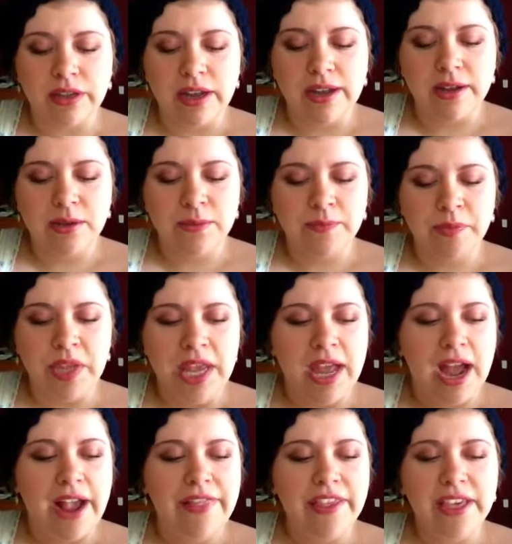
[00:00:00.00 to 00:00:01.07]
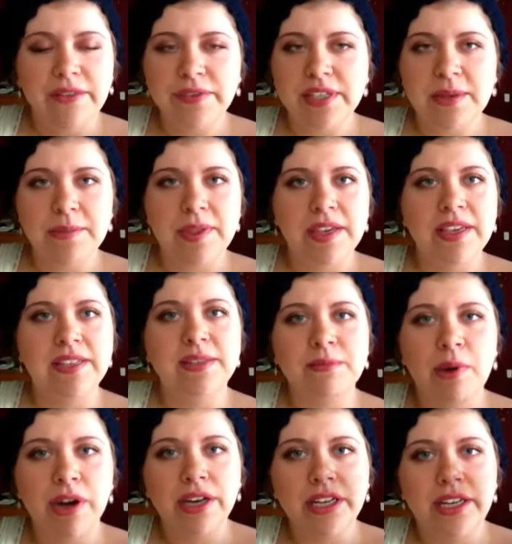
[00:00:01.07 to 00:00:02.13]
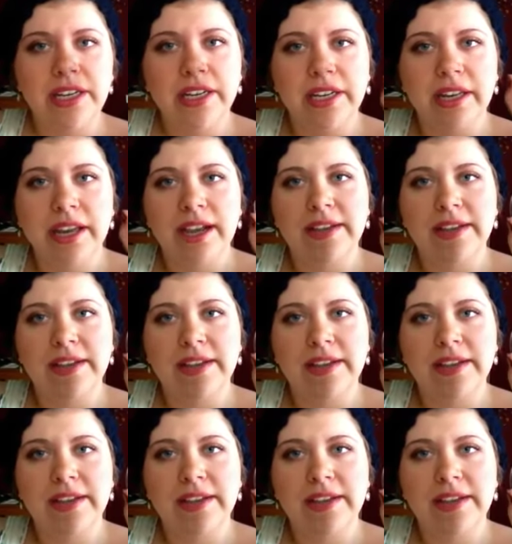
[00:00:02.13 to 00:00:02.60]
I think if something is marketed